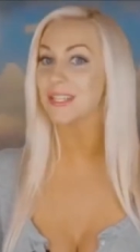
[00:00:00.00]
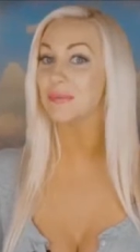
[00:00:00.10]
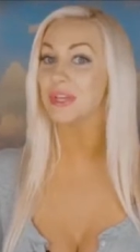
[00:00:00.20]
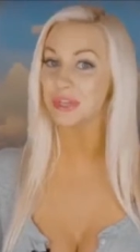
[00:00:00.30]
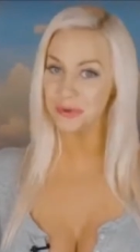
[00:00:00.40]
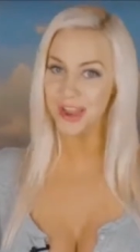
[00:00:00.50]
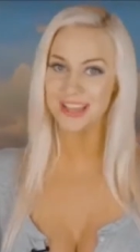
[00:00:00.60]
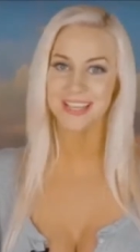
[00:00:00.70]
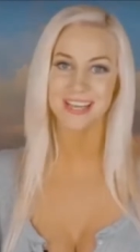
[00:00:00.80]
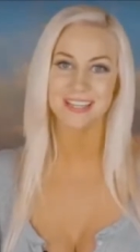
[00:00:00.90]
let's see what you
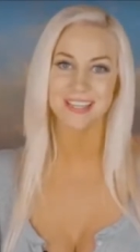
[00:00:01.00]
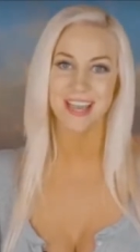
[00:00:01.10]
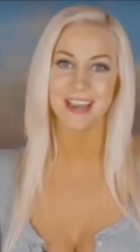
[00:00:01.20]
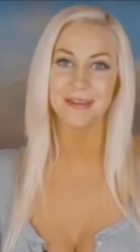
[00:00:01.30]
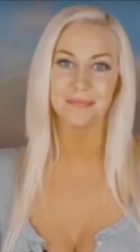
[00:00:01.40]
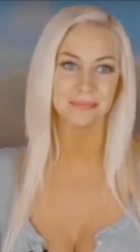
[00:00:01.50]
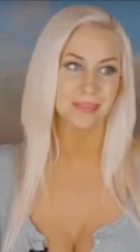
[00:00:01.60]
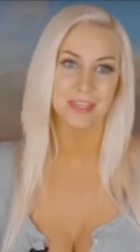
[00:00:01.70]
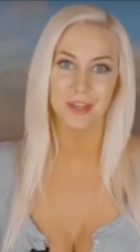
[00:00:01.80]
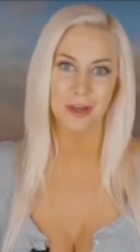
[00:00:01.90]
guys had to say
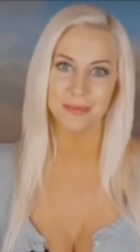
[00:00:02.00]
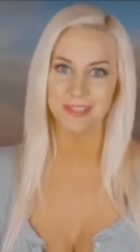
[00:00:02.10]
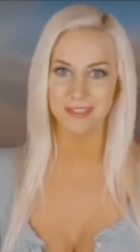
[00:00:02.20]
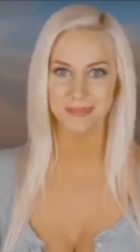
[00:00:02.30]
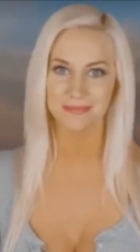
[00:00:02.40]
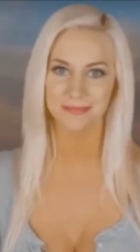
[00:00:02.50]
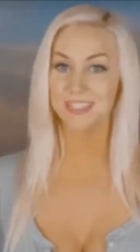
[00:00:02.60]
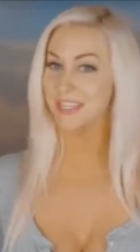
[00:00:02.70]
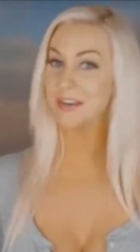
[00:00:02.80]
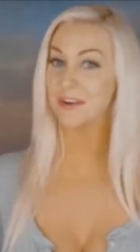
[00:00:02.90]
in the comments.
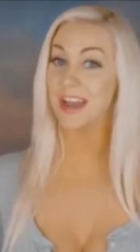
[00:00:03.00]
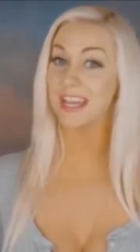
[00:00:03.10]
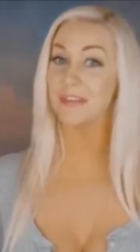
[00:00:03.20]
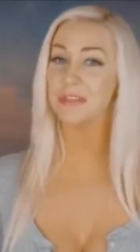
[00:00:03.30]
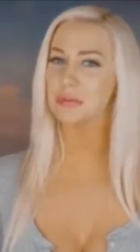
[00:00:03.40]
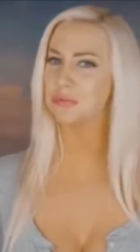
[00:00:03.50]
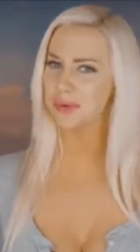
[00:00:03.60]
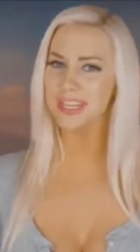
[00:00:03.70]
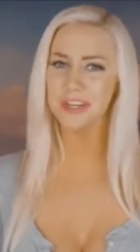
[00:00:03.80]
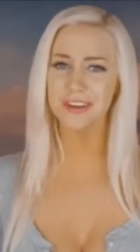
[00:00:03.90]
StickRye gave us a
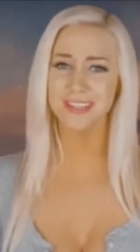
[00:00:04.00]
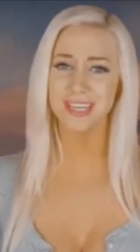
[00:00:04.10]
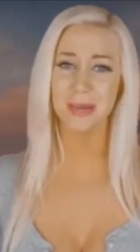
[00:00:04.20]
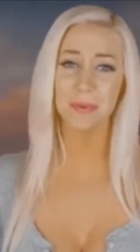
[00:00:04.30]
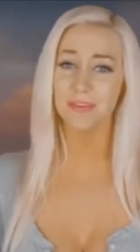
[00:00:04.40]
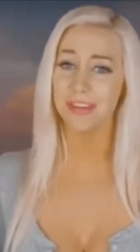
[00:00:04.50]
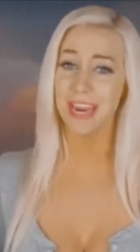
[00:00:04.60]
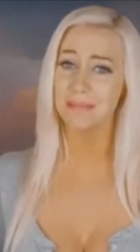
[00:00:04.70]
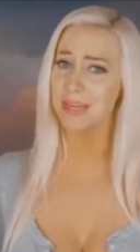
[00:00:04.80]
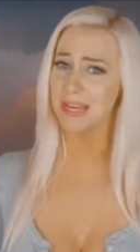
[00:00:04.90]
really good example of a
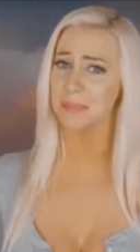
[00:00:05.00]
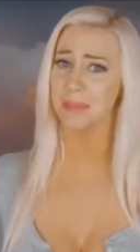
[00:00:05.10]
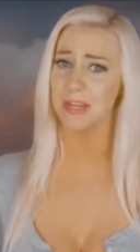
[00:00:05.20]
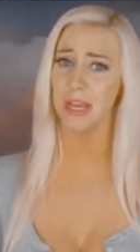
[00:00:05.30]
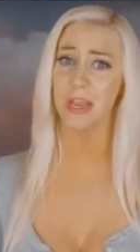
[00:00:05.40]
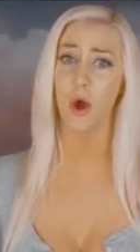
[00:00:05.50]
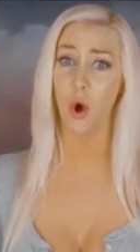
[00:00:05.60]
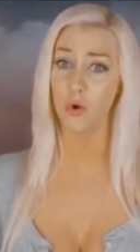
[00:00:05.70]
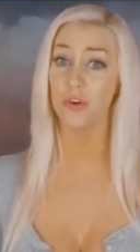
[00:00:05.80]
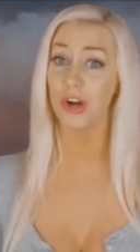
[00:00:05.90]
game that has been, like,
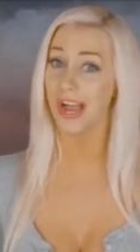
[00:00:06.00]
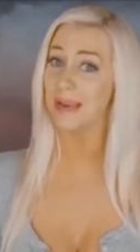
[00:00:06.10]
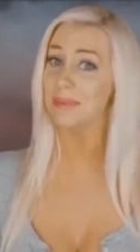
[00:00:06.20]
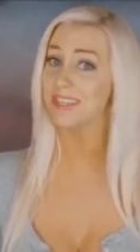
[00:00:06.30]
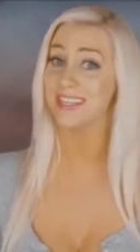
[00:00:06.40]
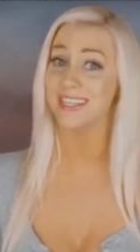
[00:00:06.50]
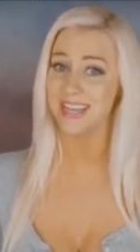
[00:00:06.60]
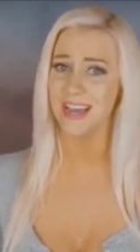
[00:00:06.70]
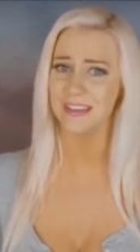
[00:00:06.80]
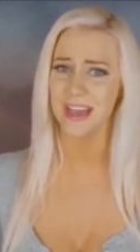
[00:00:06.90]
overhyped to
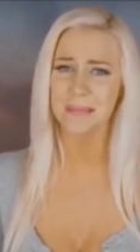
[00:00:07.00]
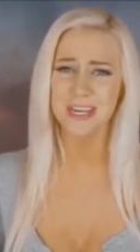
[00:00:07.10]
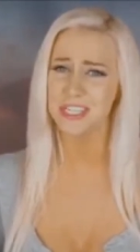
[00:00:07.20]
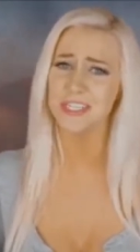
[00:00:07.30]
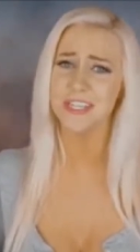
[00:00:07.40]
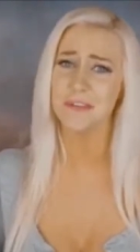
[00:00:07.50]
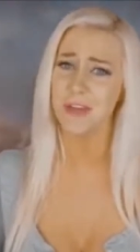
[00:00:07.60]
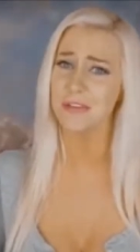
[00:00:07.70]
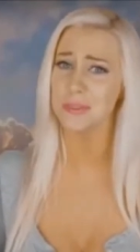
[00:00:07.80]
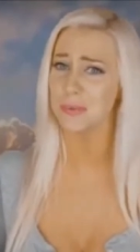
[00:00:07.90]
death. I mean,
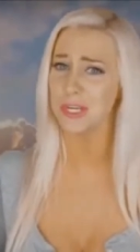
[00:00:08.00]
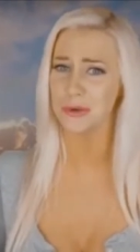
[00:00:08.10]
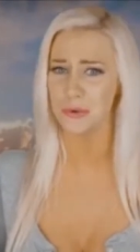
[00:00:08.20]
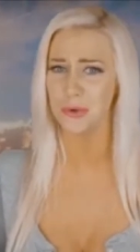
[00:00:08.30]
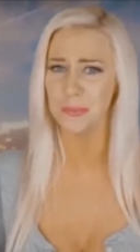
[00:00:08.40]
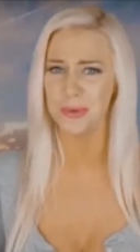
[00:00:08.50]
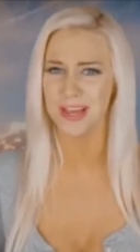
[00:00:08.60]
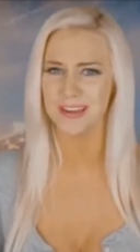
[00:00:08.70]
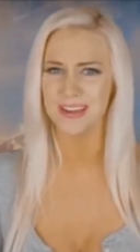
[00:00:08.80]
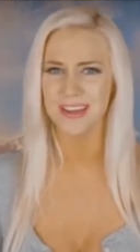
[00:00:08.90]
GTA 5 is pretty cool,
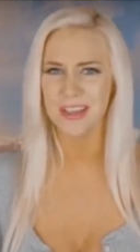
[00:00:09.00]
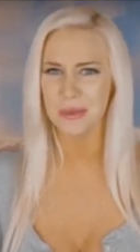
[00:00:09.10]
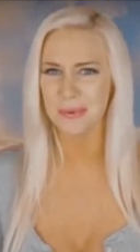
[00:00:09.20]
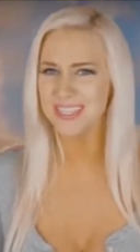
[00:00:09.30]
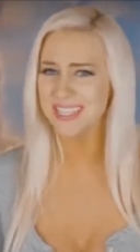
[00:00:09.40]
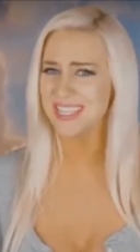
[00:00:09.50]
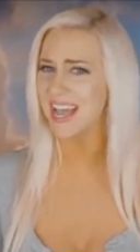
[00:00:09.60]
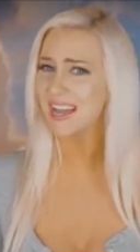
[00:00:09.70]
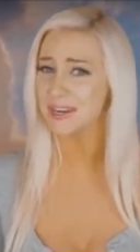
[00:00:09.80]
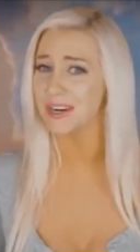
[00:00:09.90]
but it wasn't
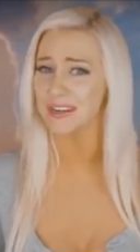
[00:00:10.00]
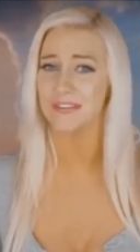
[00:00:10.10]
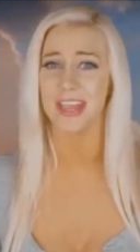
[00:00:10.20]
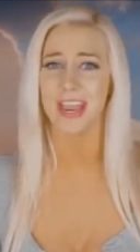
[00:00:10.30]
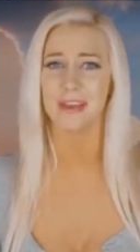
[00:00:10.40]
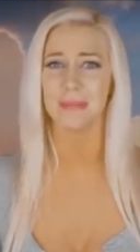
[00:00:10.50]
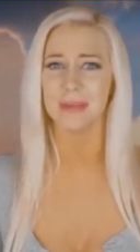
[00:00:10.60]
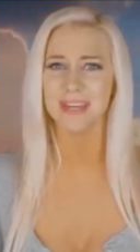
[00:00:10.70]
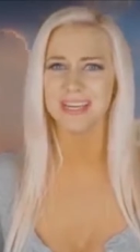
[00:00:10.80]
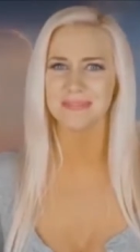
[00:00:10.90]
that great of a game.
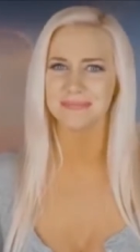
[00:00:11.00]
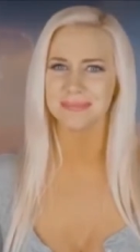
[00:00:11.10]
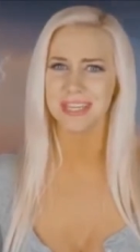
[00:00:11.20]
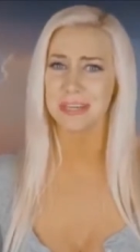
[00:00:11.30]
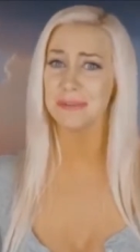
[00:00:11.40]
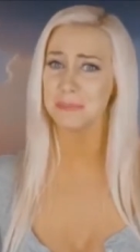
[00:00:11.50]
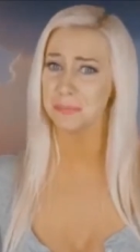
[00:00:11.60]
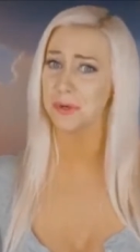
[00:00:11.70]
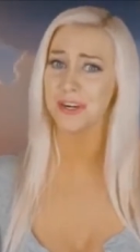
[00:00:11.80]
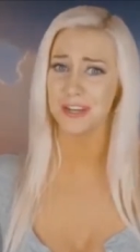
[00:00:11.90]
I mean, it was
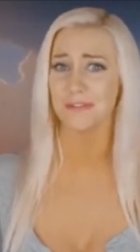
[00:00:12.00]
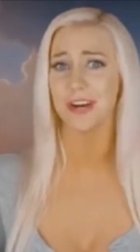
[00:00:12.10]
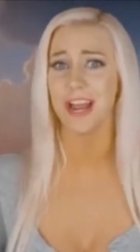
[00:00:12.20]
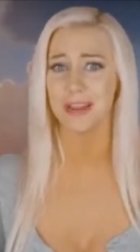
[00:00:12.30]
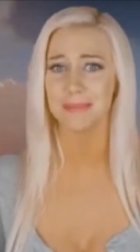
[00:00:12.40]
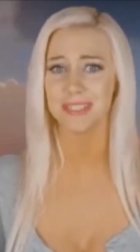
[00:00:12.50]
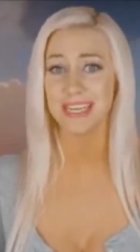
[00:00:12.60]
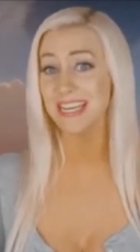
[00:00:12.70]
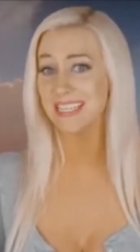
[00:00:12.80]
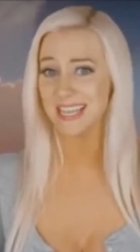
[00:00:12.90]
pretty
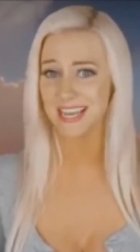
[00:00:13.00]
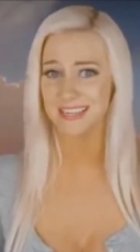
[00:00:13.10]
overhyped. He